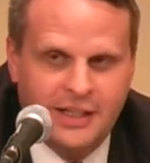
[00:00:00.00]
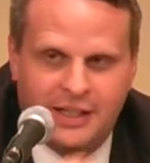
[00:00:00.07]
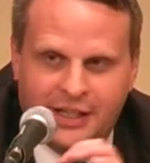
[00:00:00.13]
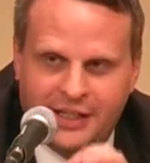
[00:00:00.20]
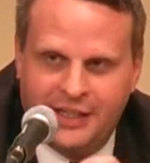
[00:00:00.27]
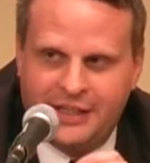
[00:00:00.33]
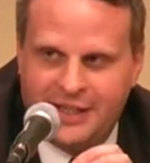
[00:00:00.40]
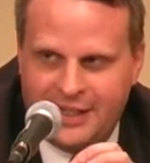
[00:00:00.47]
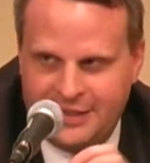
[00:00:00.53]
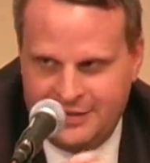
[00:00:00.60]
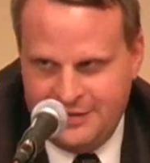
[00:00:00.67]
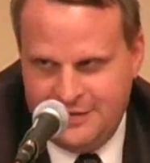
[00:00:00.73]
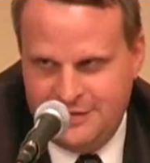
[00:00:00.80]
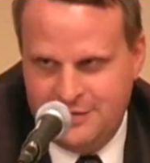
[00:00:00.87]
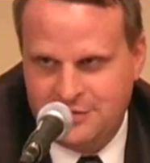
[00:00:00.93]
And I think
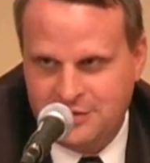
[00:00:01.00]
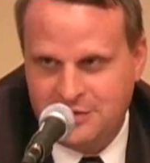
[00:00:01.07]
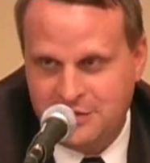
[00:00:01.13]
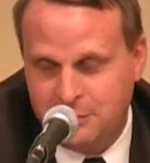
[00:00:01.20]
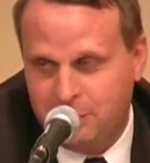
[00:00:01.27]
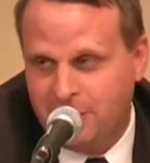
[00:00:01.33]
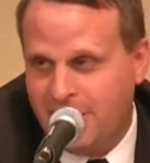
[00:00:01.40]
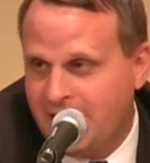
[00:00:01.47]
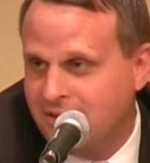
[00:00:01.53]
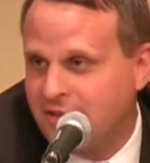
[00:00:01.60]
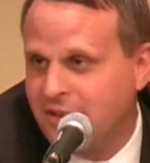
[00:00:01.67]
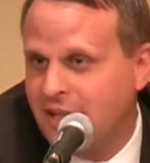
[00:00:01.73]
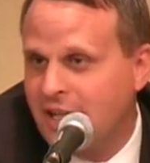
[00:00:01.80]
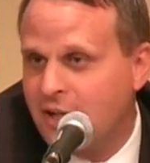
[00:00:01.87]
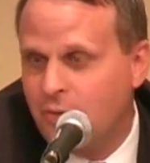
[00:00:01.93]
there's a simple
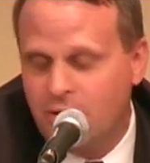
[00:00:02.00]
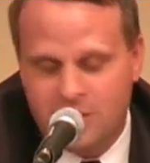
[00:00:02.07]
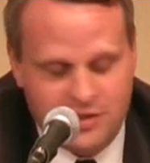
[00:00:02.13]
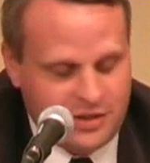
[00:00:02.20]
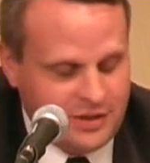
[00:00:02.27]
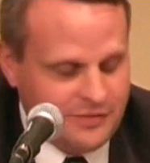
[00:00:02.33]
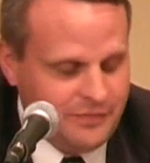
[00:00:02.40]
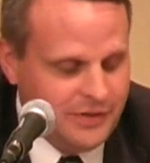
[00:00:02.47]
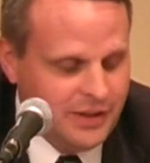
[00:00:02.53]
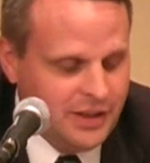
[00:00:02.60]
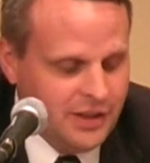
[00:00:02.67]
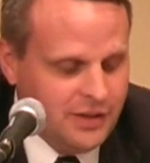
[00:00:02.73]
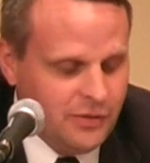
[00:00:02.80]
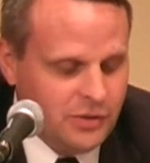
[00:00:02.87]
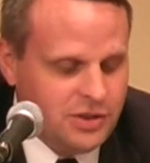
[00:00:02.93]
answer to that question,
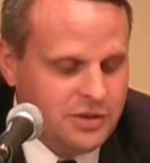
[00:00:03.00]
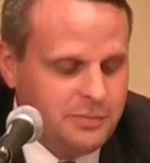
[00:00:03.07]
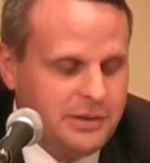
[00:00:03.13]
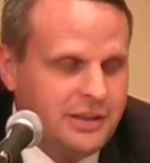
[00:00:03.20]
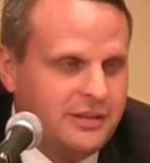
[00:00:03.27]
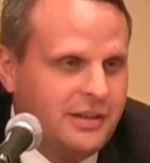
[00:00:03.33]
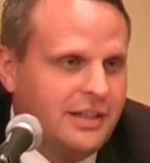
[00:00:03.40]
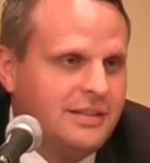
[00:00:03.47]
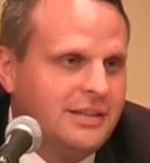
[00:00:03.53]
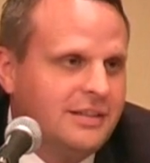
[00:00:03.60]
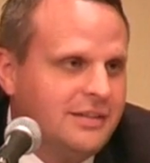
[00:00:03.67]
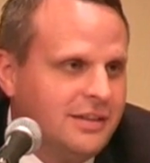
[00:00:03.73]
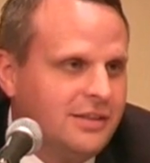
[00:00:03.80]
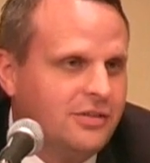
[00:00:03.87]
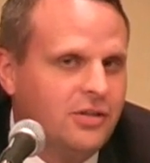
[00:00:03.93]
which is because
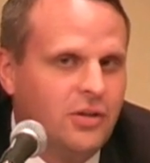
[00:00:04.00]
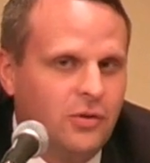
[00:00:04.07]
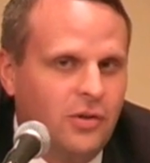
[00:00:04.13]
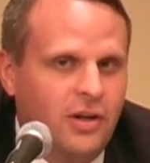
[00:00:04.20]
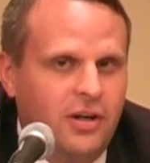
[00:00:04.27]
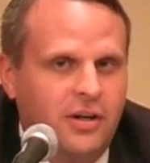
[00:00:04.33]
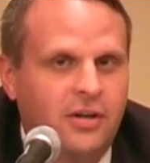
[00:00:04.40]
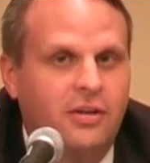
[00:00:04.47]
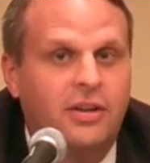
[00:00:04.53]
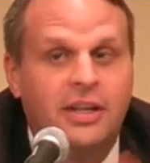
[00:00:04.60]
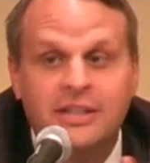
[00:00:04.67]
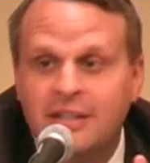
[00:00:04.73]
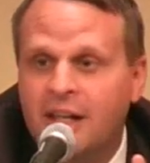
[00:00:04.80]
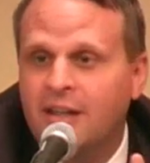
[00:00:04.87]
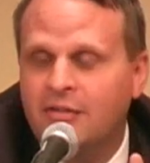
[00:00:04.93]
AT&T is no longer
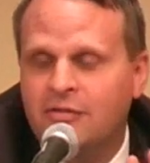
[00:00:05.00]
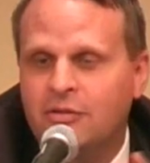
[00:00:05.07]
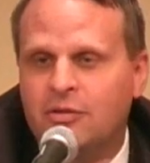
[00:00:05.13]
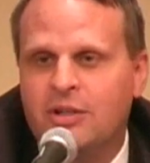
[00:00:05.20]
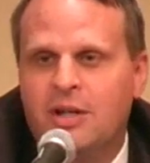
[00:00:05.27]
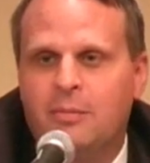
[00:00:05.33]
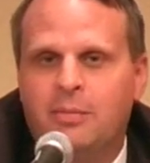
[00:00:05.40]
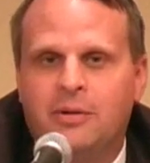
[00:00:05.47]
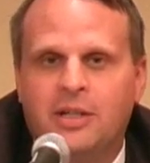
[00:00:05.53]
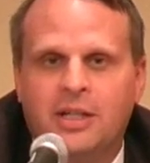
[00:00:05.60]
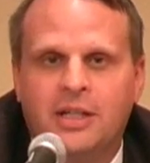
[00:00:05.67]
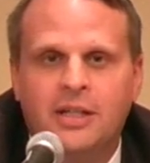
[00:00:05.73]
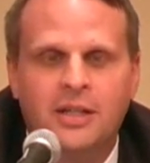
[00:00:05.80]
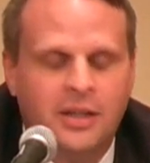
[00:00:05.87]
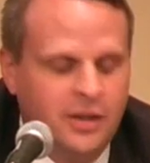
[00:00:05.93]
the telephone
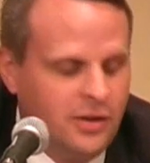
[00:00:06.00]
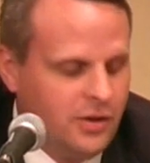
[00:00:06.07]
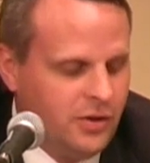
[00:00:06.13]
company.